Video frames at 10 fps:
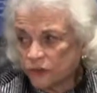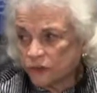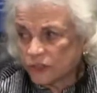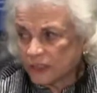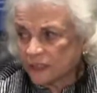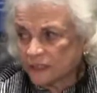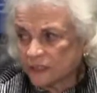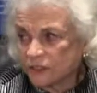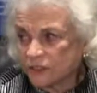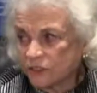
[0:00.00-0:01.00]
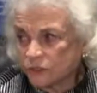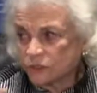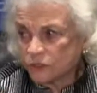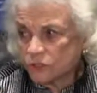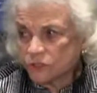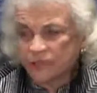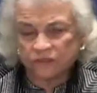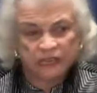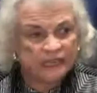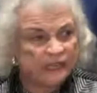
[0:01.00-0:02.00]
or Duncan to go to school
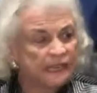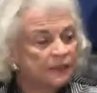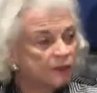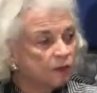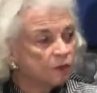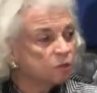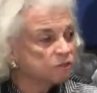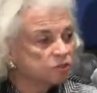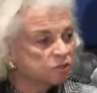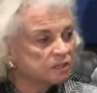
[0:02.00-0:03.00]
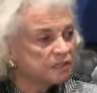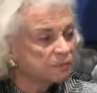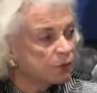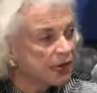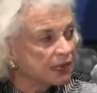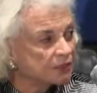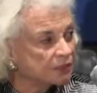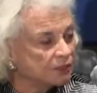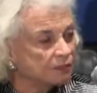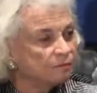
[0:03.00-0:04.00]
every day was just
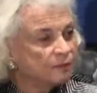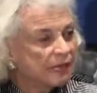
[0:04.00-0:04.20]
impractical.